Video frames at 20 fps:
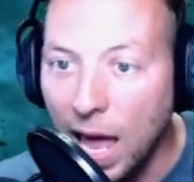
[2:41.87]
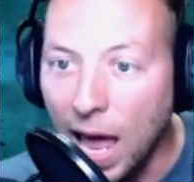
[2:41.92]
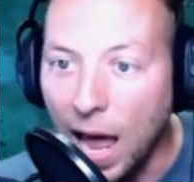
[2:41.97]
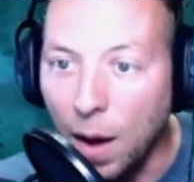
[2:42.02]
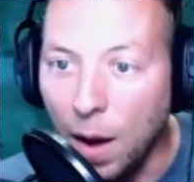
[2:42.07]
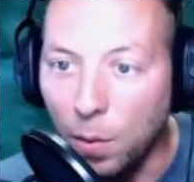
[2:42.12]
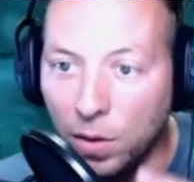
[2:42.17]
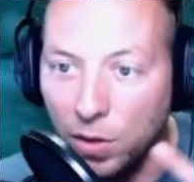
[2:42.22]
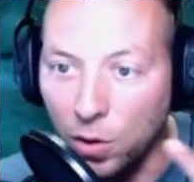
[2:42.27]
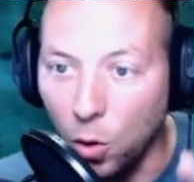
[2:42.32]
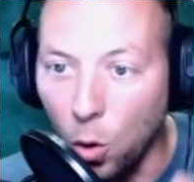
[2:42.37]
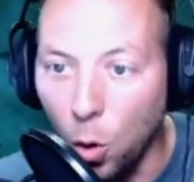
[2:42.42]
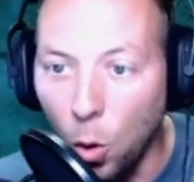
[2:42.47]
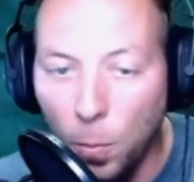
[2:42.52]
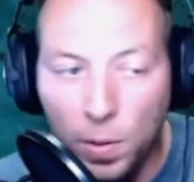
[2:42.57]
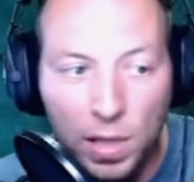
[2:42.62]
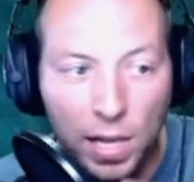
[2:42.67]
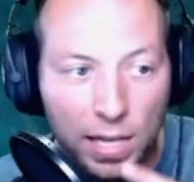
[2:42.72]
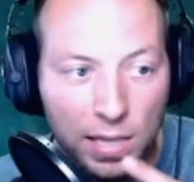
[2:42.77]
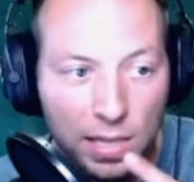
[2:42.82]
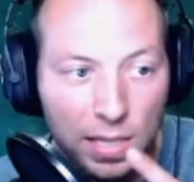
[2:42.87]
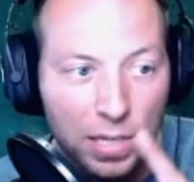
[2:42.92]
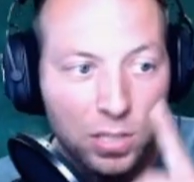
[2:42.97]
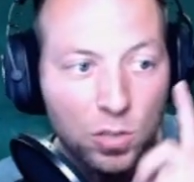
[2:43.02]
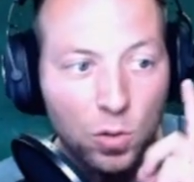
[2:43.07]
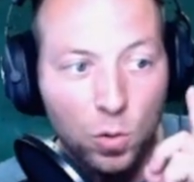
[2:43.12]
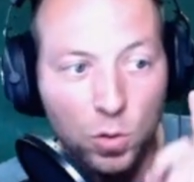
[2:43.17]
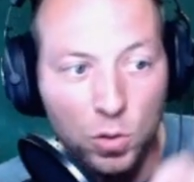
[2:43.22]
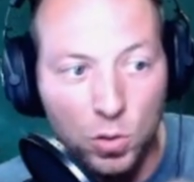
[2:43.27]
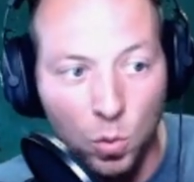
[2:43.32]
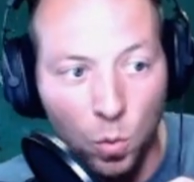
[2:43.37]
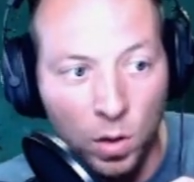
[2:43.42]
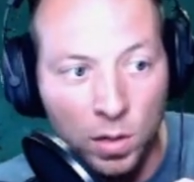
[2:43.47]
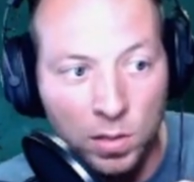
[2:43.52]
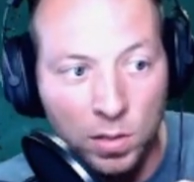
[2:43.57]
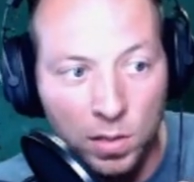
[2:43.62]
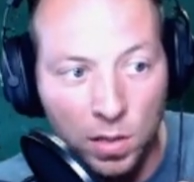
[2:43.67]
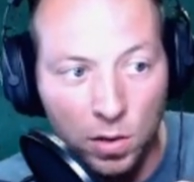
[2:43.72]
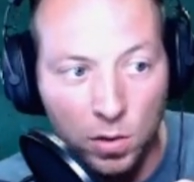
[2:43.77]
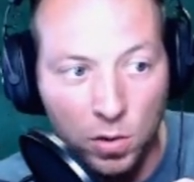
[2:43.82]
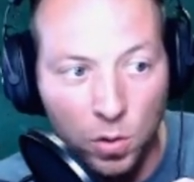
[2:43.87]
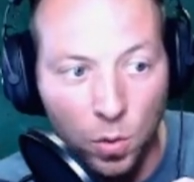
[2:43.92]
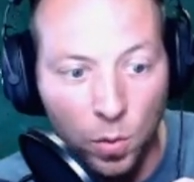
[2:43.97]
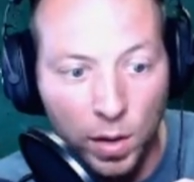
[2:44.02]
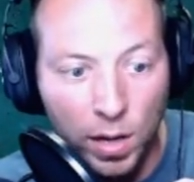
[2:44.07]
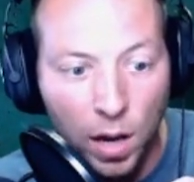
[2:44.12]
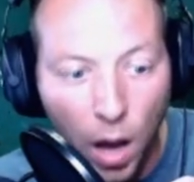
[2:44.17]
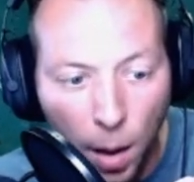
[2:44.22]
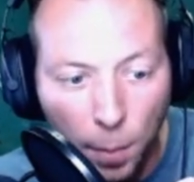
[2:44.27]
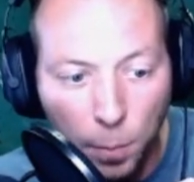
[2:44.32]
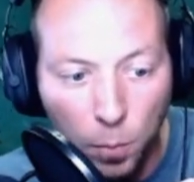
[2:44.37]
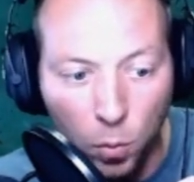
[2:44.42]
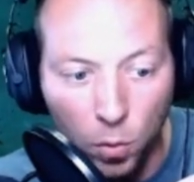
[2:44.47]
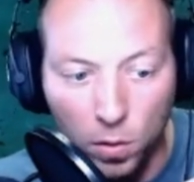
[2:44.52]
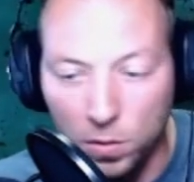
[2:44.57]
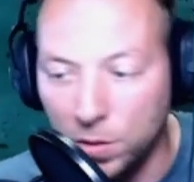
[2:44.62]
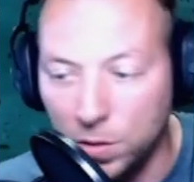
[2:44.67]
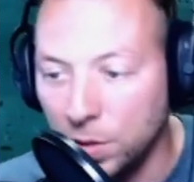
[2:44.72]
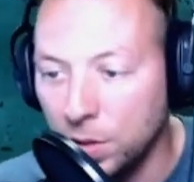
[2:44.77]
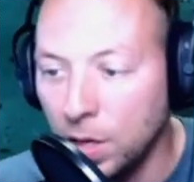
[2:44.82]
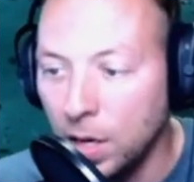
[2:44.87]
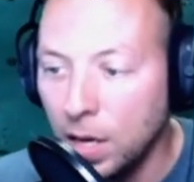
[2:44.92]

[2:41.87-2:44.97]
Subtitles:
And when they're open like this, those are ones that are going upwards.